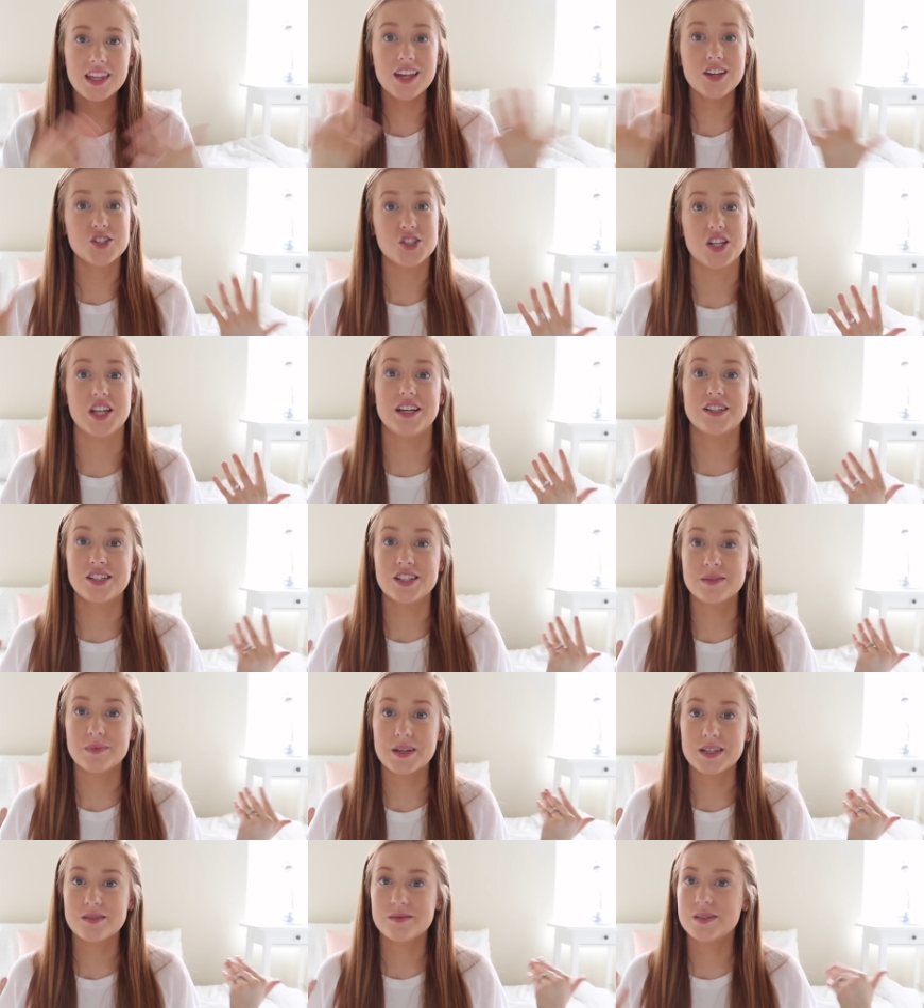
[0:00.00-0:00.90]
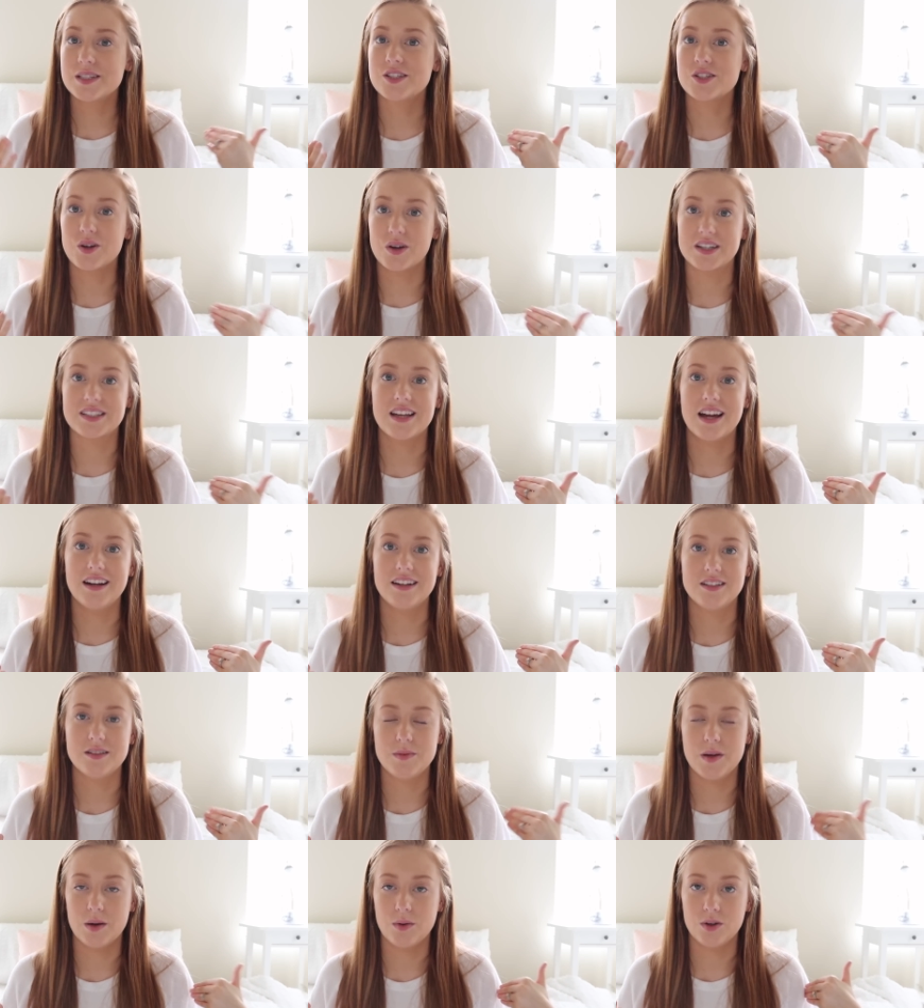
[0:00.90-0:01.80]
So that just makes me so excited
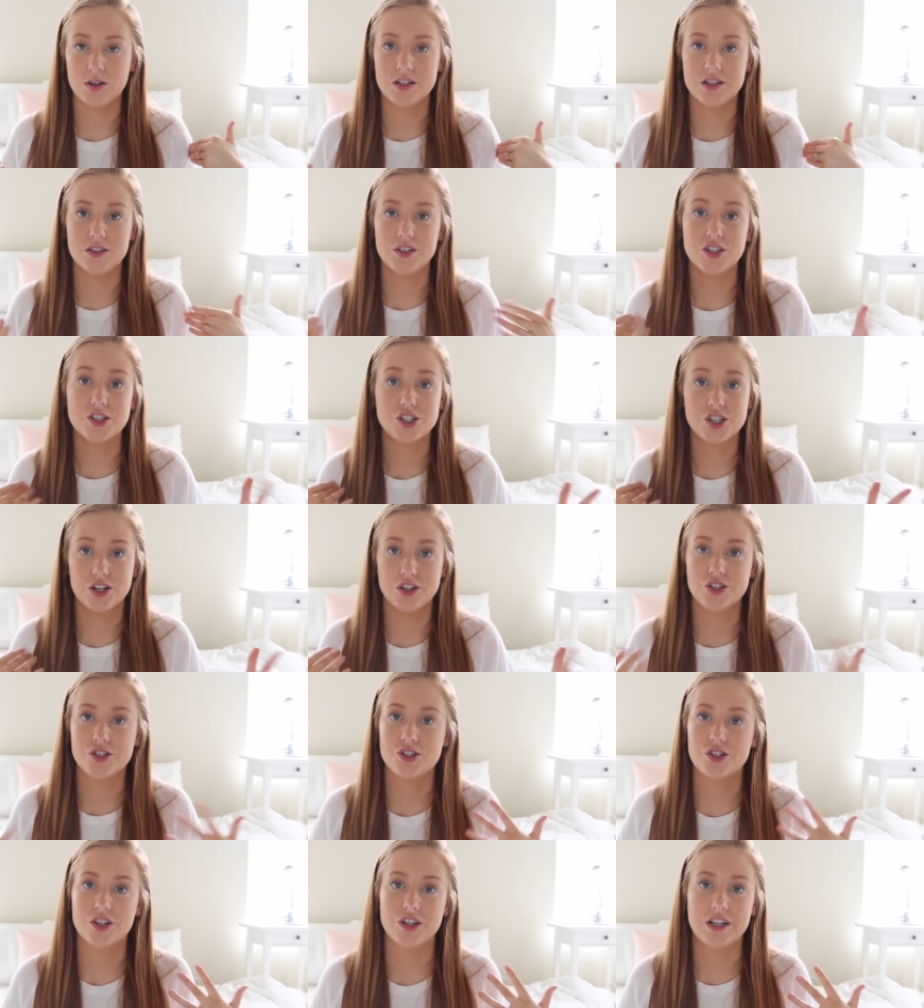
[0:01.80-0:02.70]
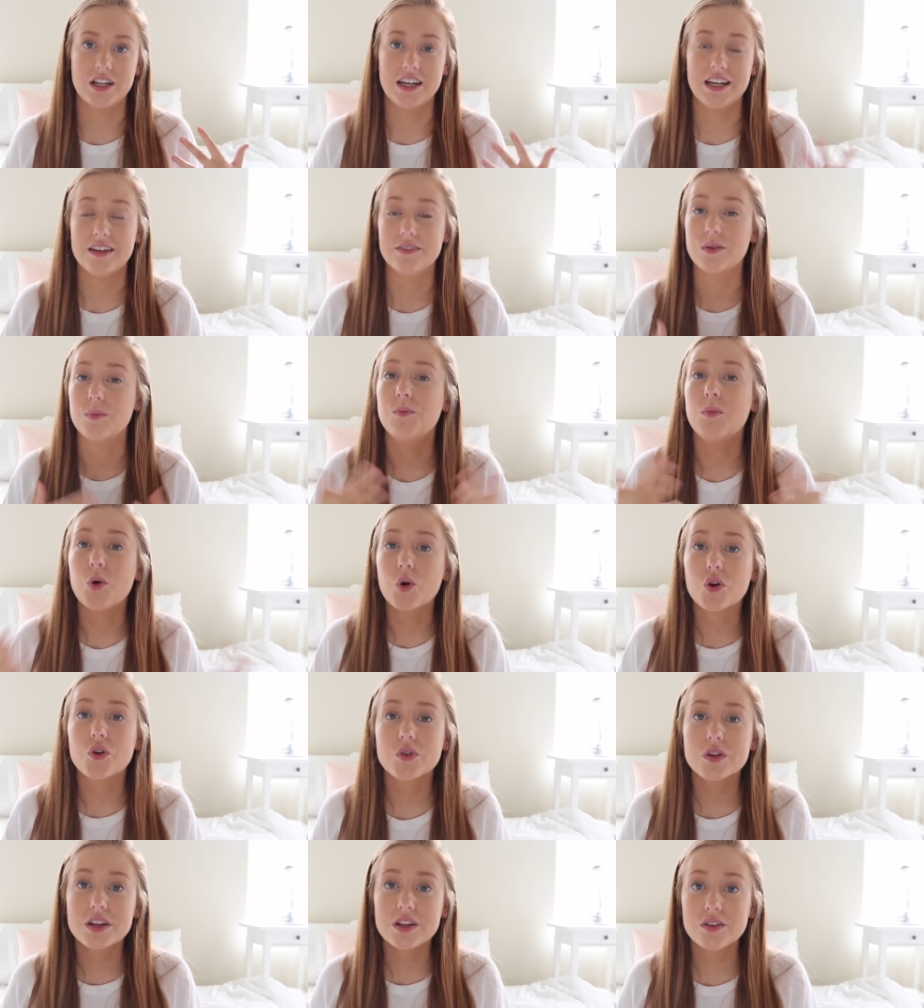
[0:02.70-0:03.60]
to be able to share this journey even
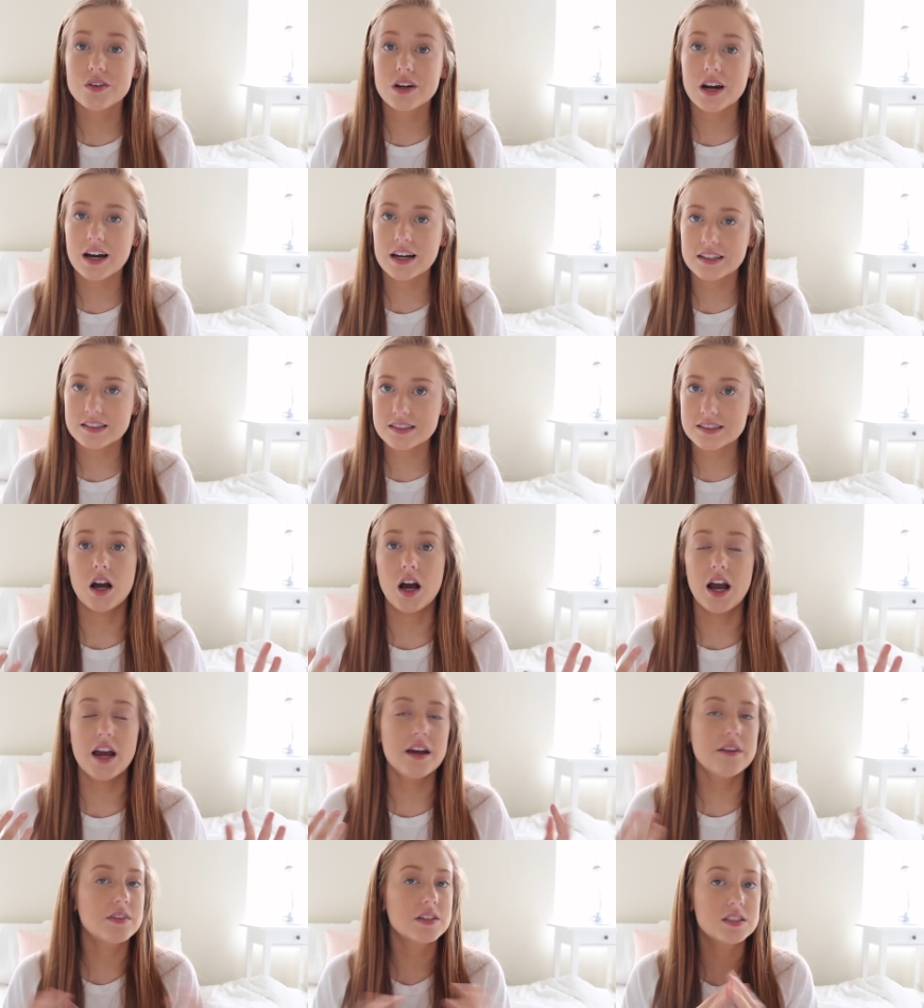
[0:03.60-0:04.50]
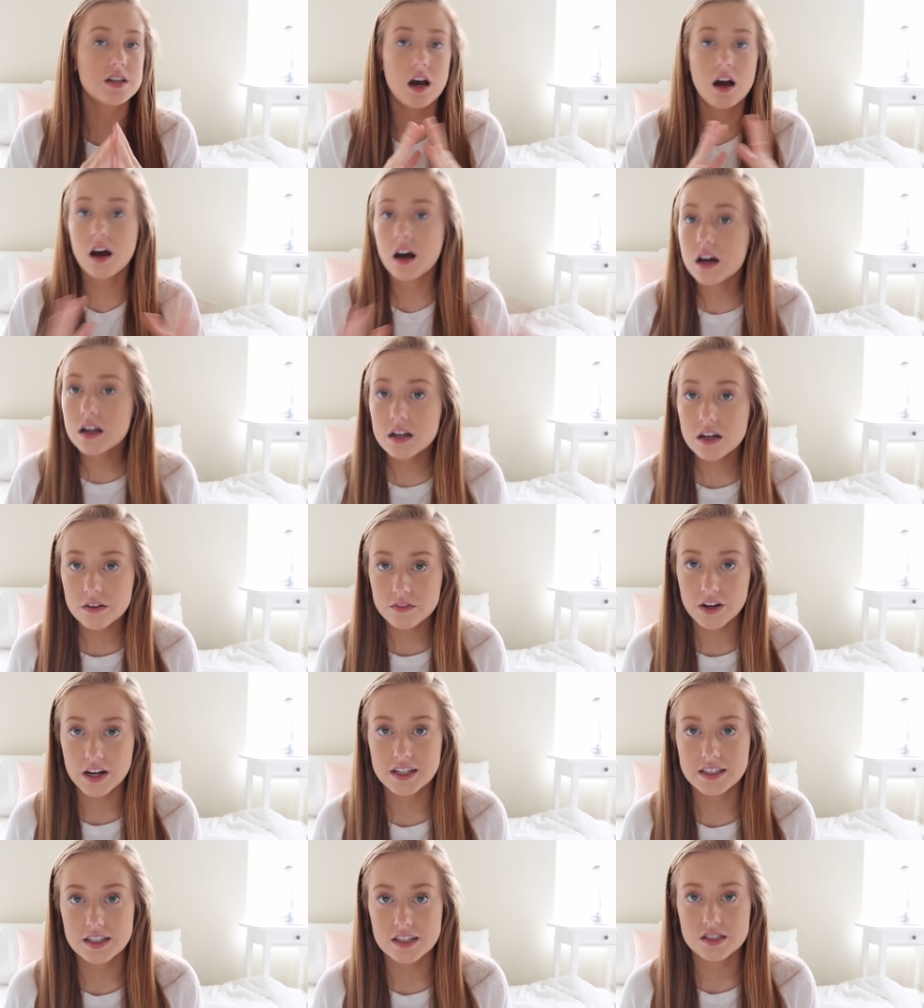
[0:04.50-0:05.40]
more with you guys. I have a ton of
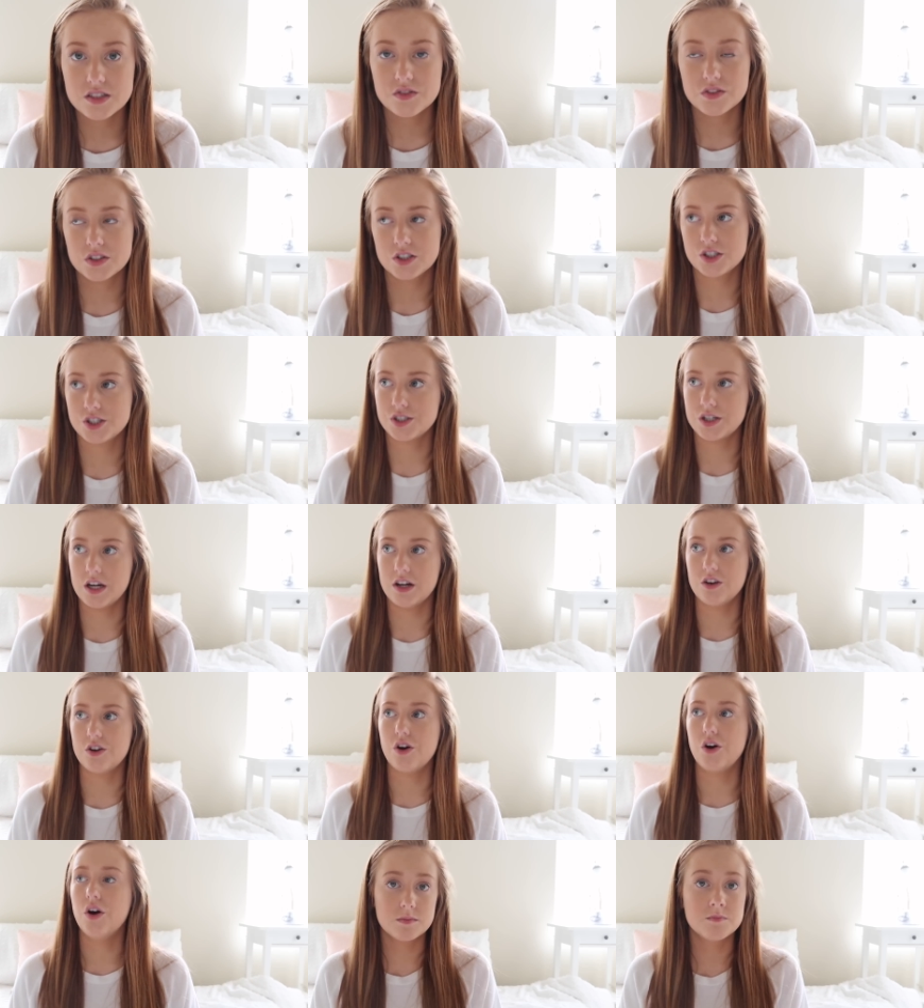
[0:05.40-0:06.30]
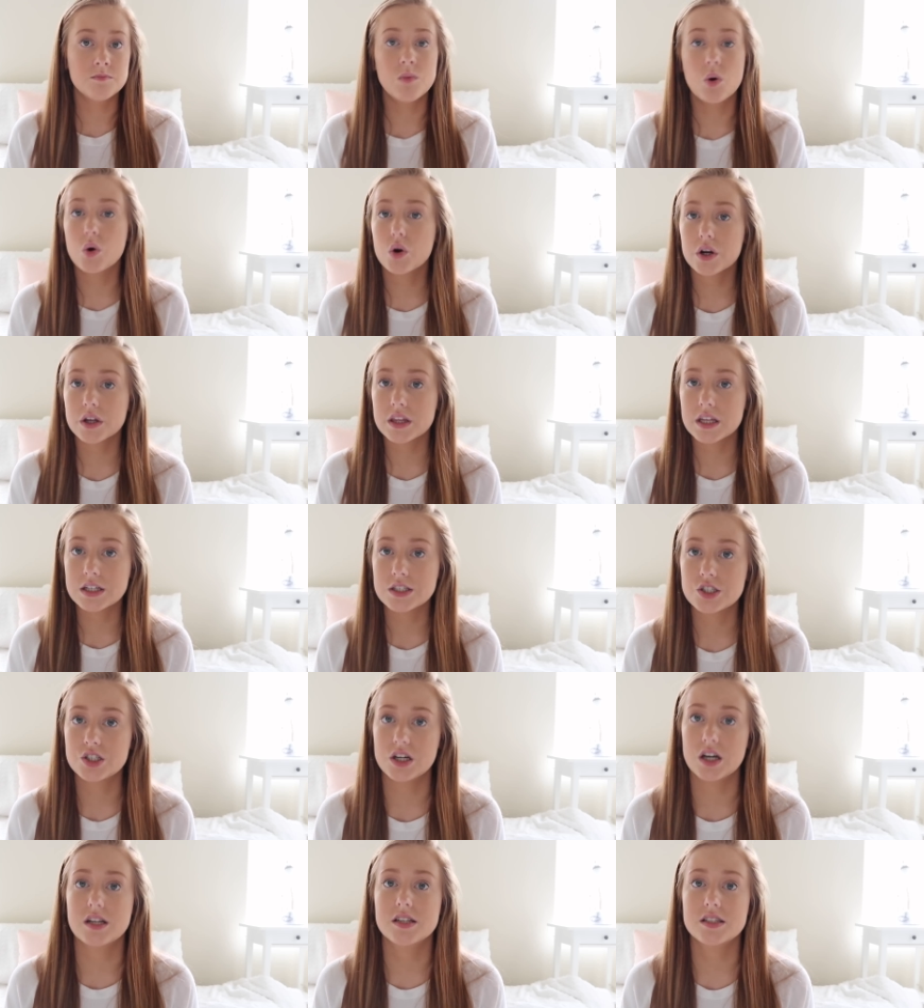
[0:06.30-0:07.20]
ideas for this channel, more than
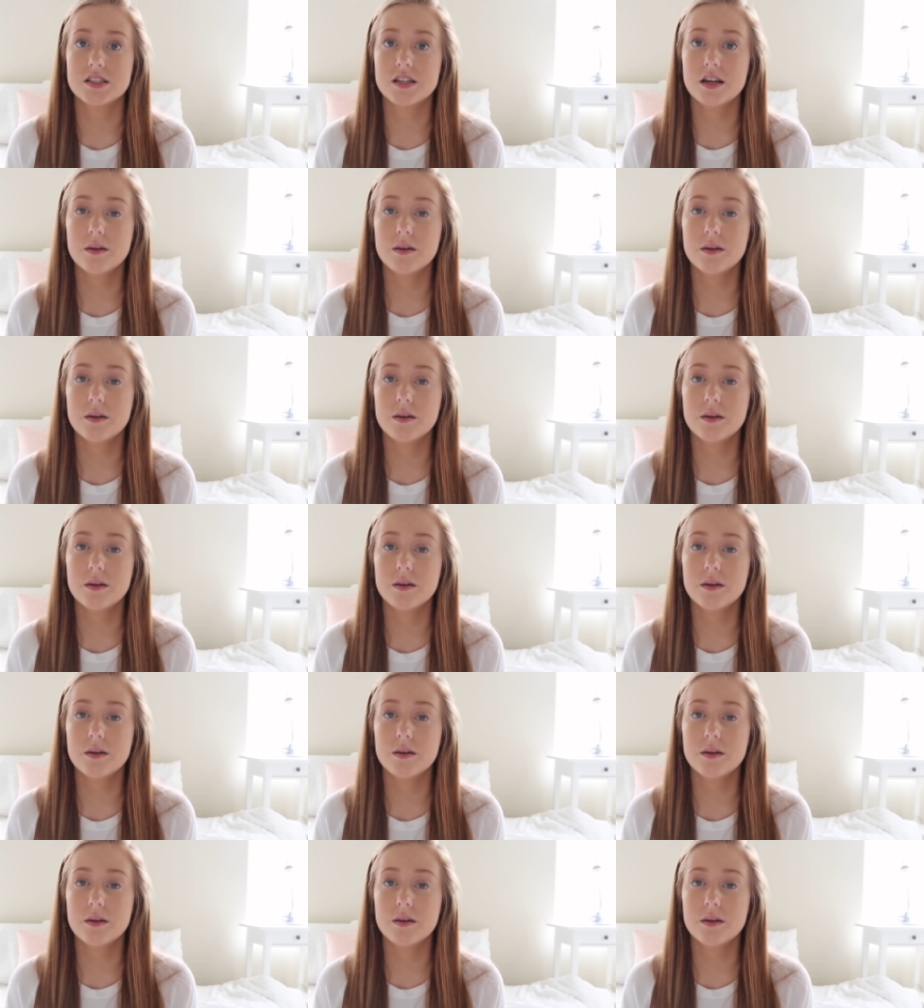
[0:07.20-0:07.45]
just